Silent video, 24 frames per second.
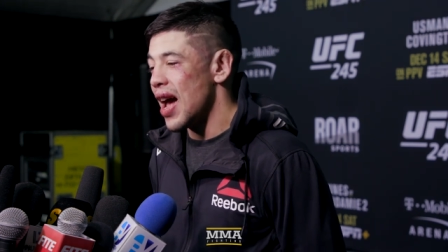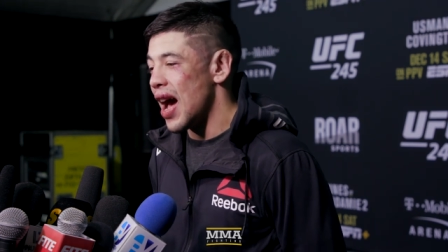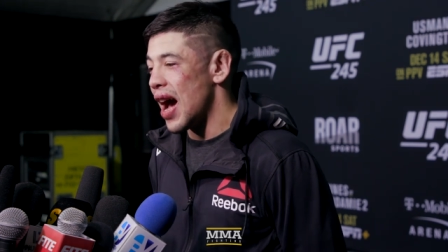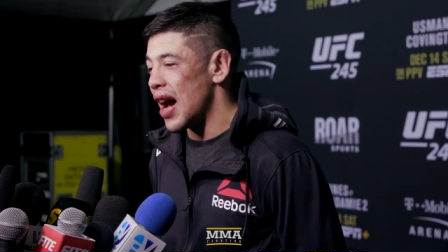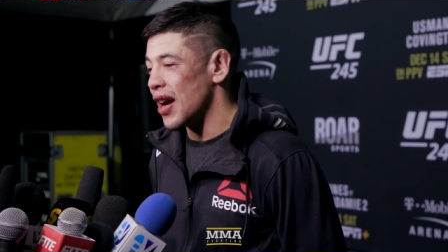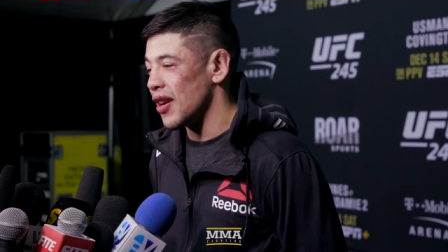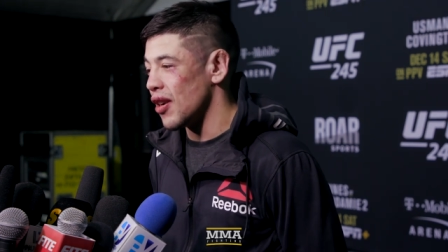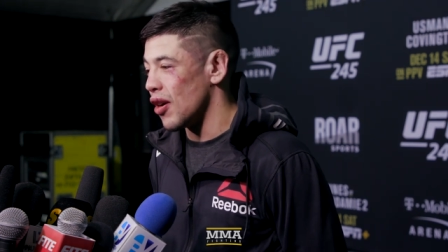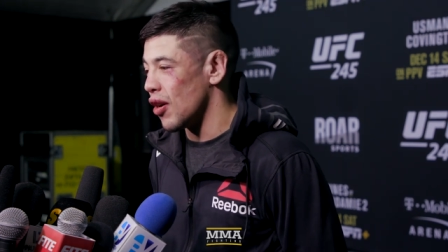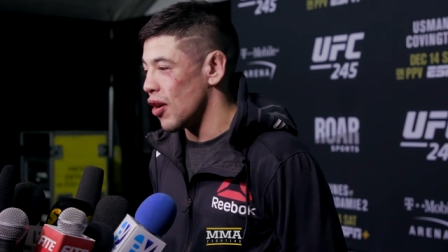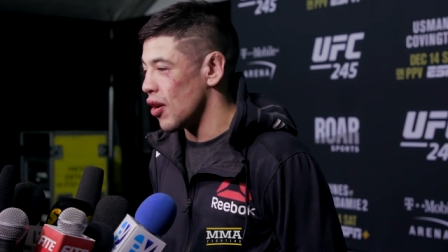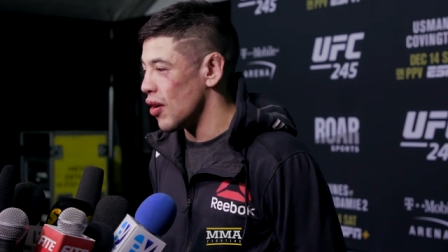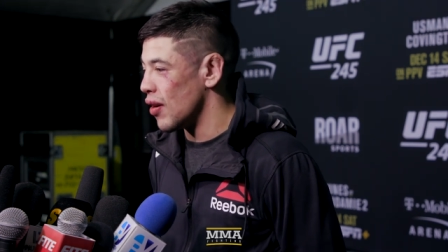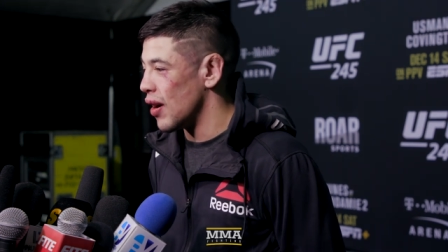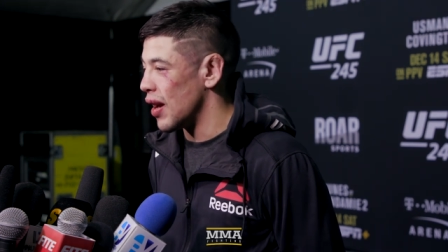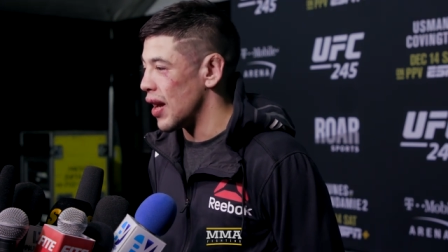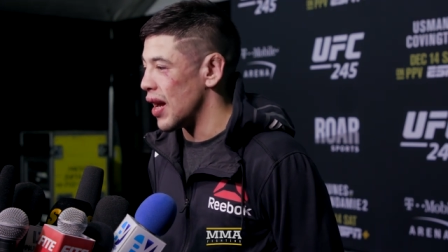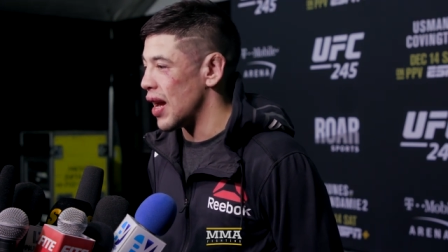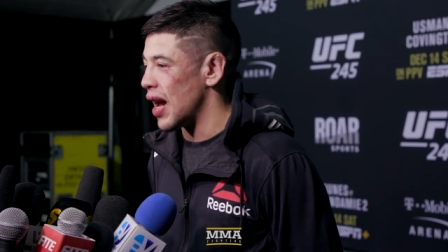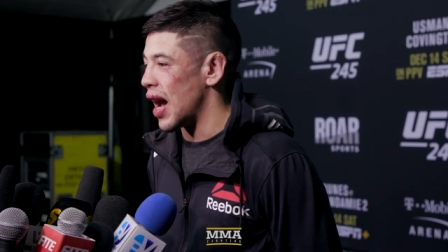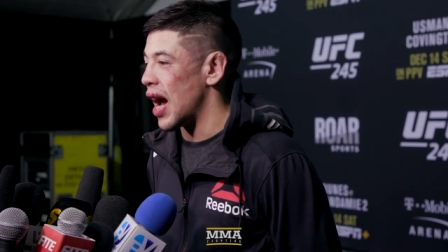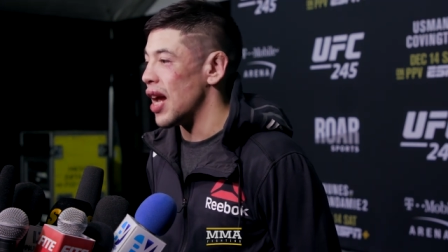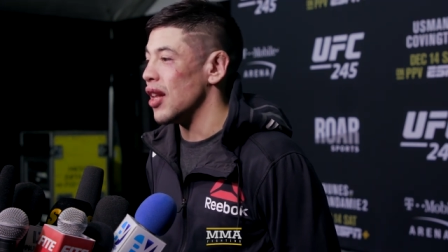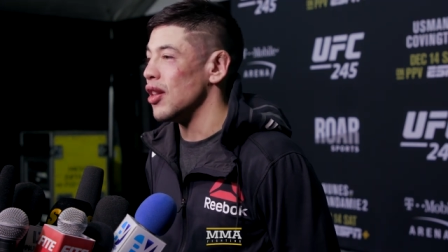I know uh,
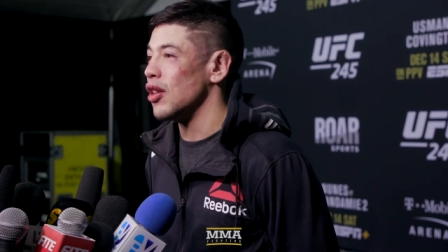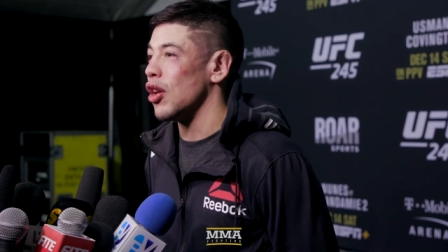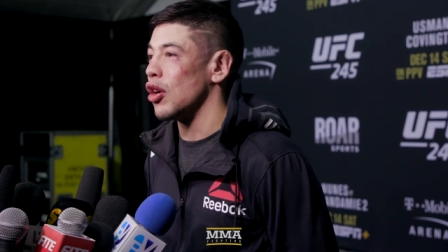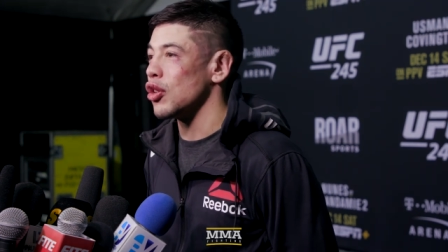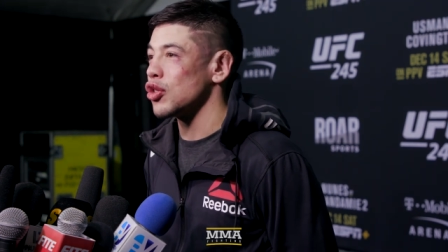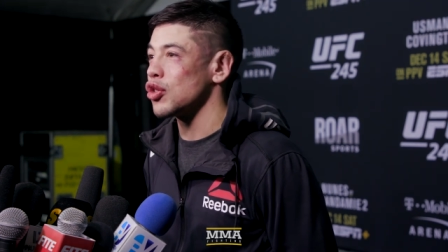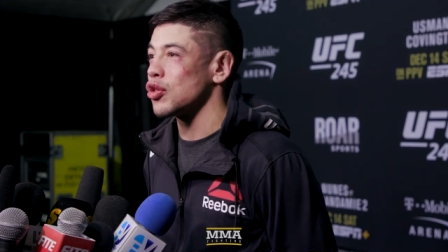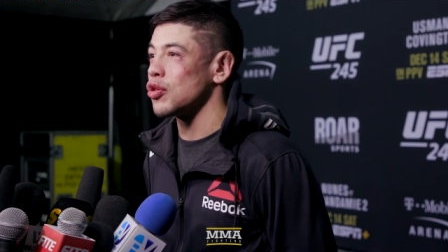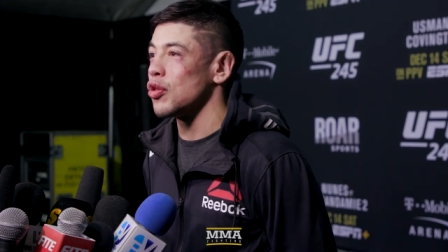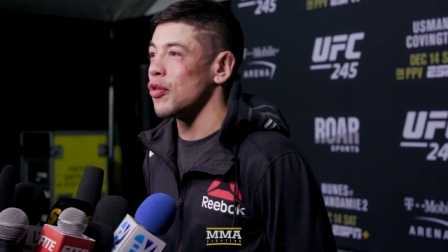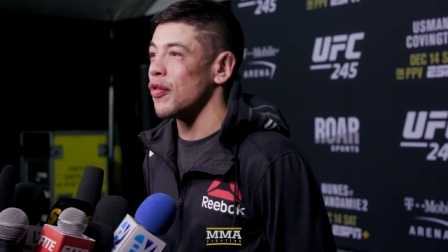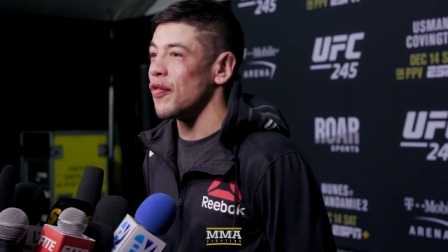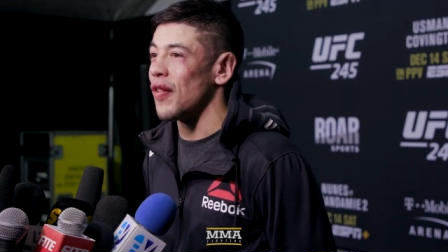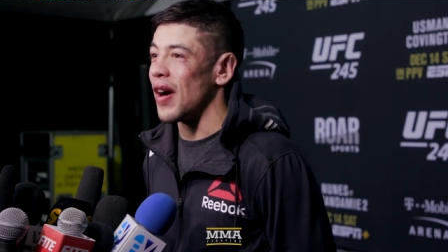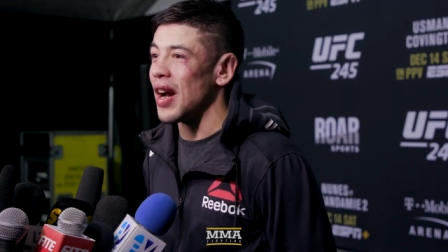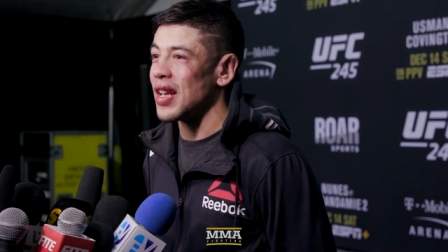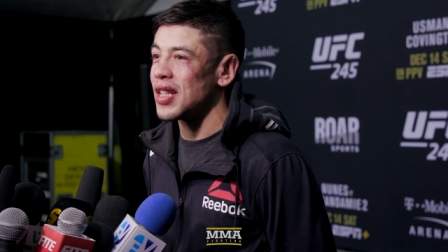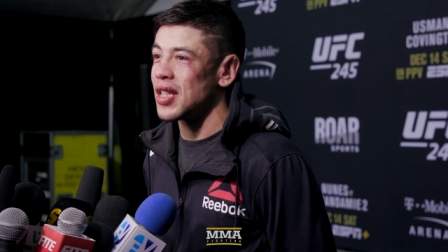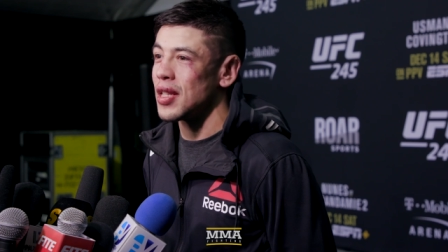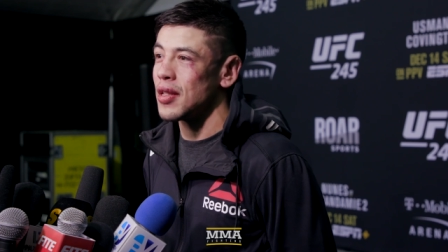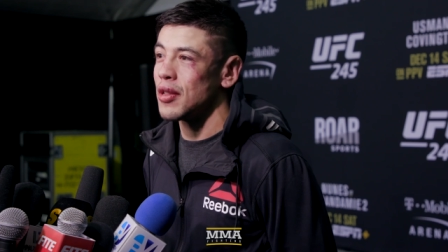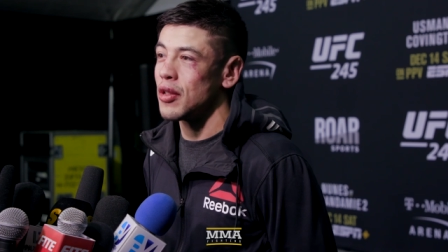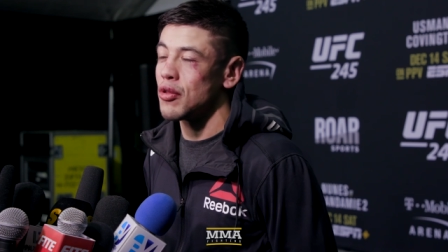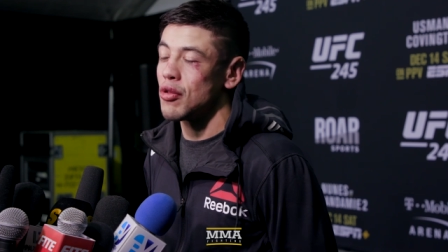I lost two
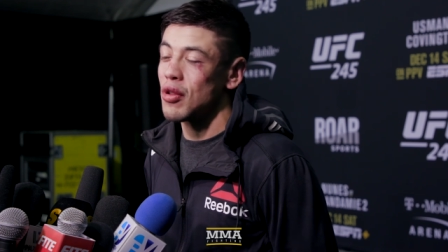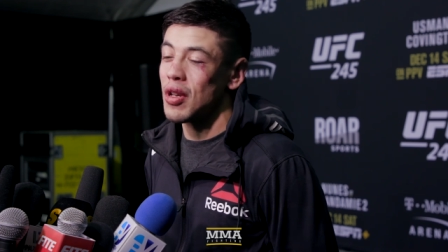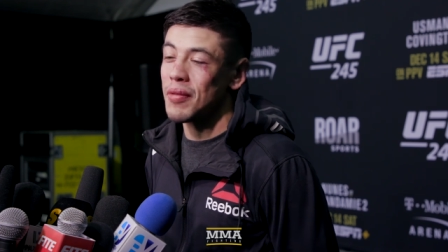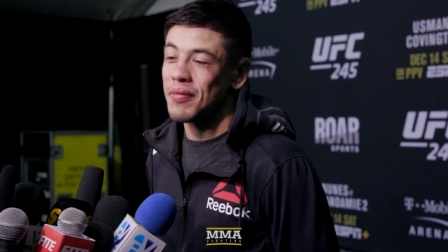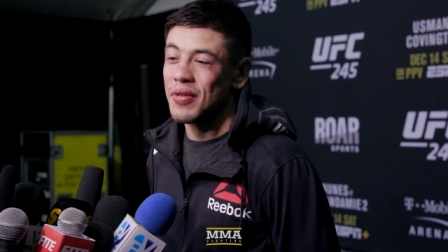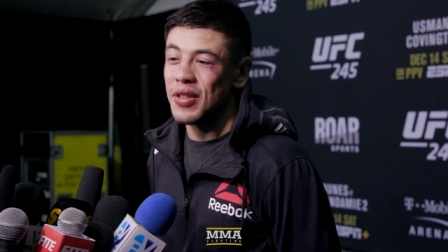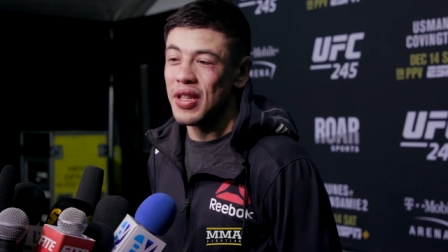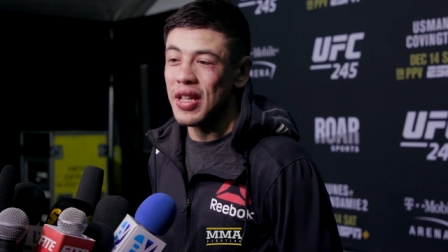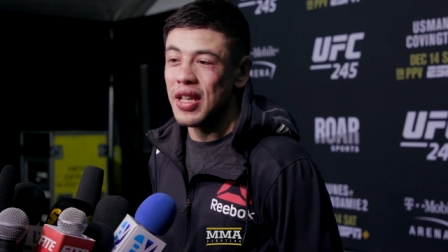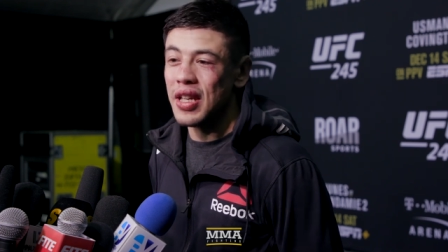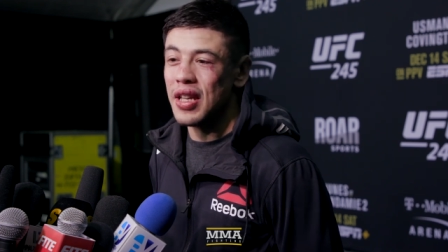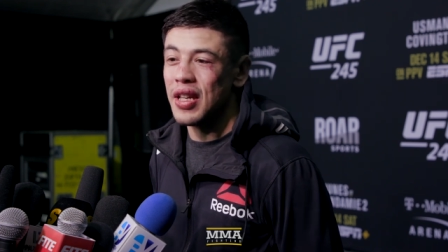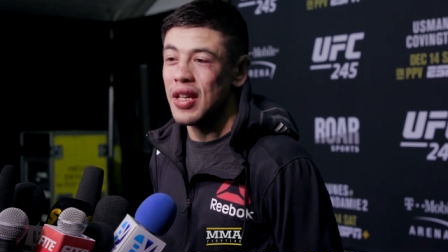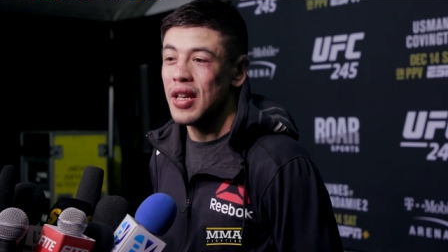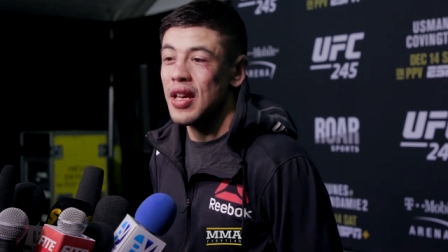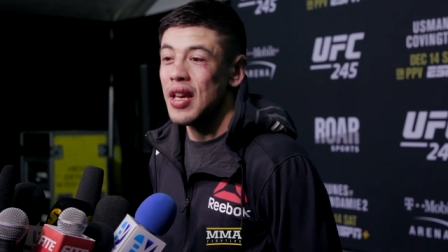fights in the UFC.